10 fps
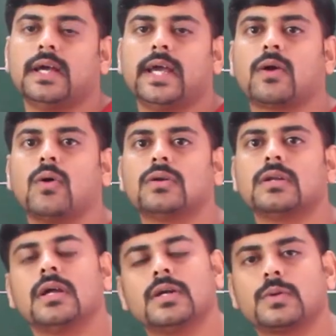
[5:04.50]
A
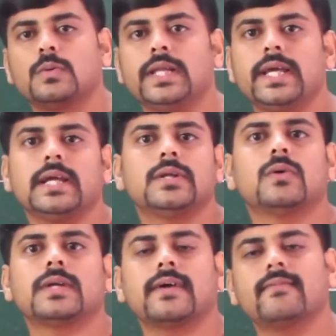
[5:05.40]
cone truly
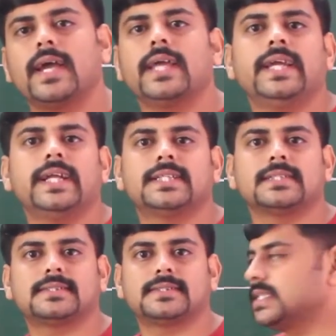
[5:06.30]
don't have any
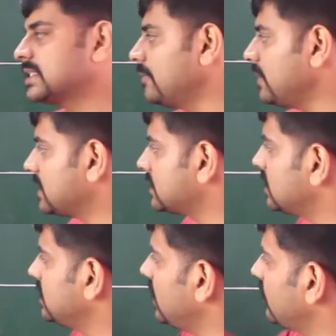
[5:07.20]
edges. This
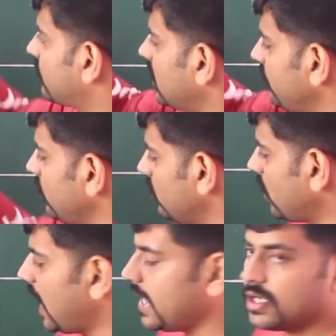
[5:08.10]
completes the front
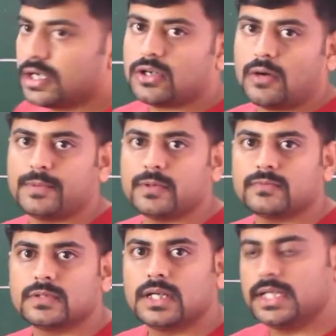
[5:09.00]
view and top view.
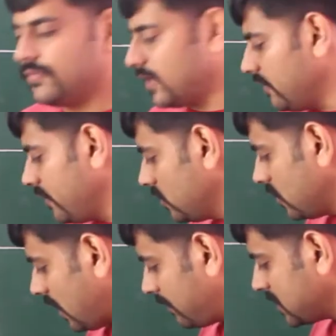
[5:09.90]
In the front
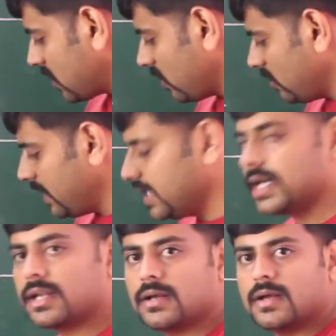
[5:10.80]
view, observer will be
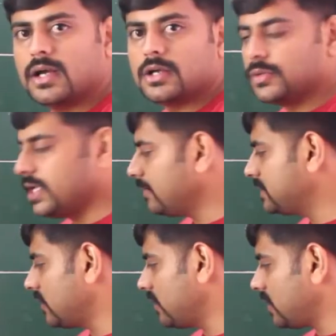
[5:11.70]
here. To the
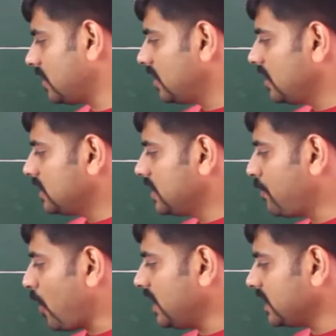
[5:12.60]
observer,
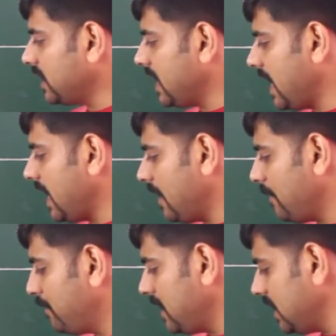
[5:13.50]
the point
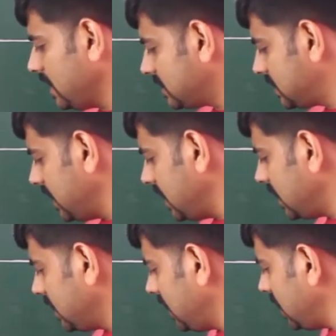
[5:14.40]
A, B,
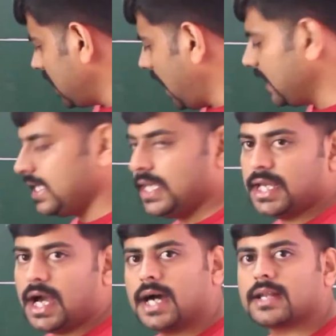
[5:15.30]
C, D and
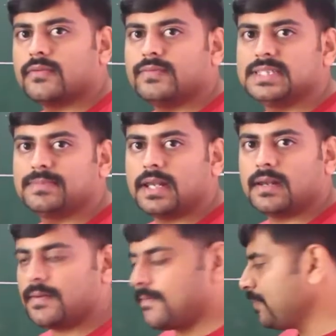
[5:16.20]
E are
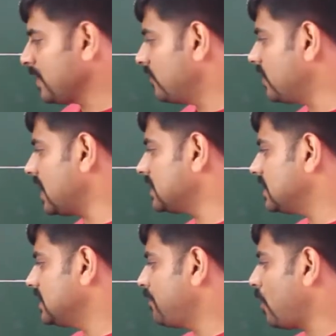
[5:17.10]
visible,
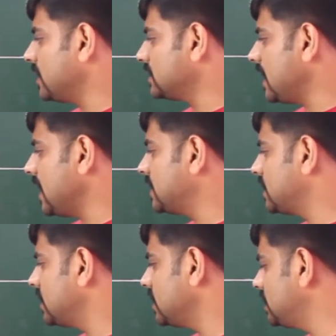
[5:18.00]
whereas the points
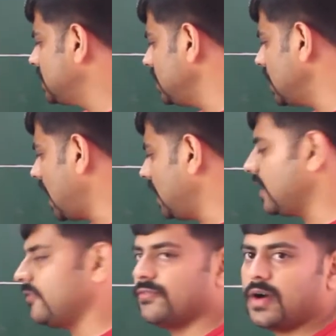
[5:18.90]
H, G and
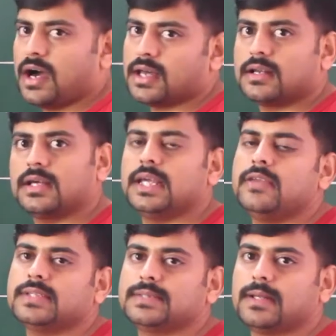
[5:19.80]
F are
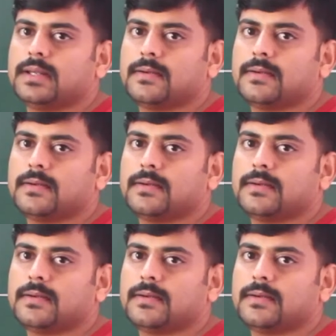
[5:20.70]
invisible.